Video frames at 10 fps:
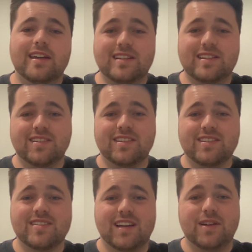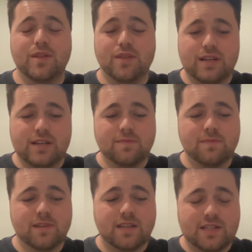Eddie's going to start, I think,
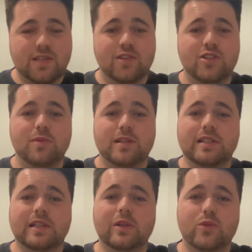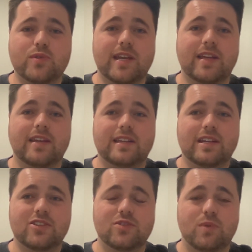continuing to lose that
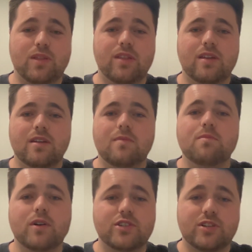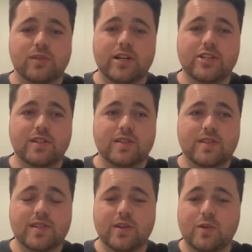connection with my generation.
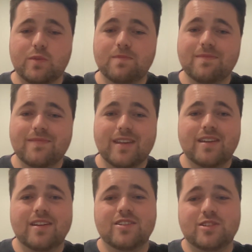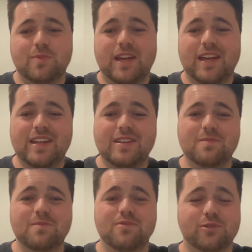So
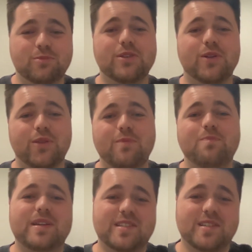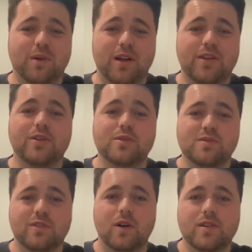Japan, probably not the best buy they could
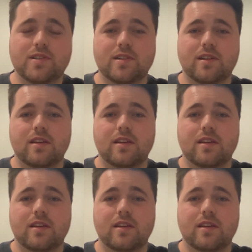have got,